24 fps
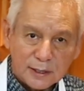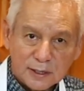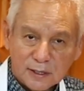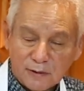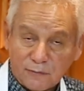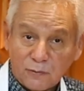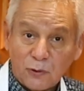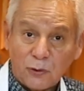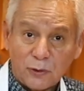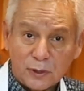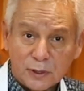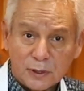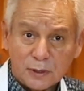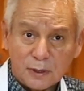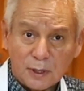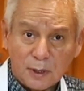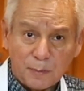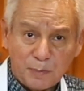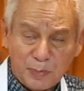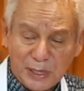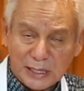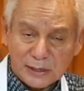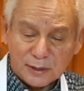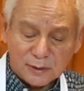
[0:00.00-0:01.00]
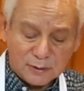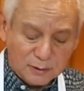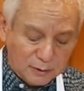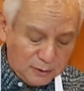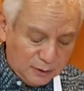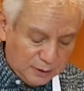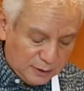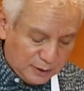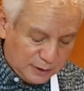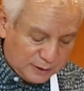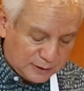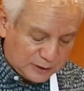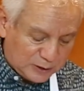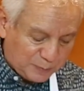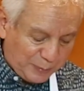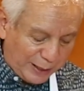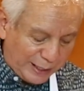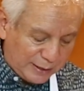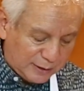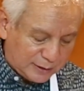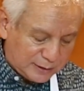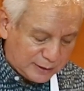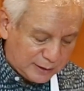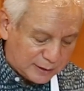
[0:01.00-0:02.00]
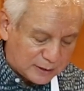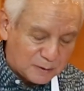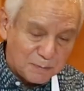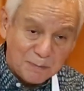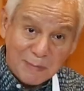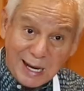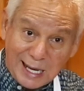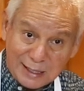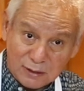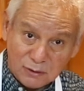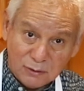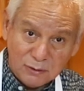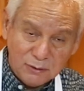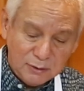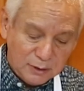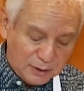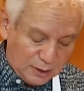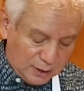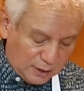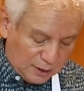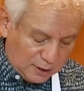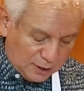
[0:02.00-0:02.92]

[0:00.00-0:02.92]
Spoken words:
it's of course pestle. In Spanish, it's mano.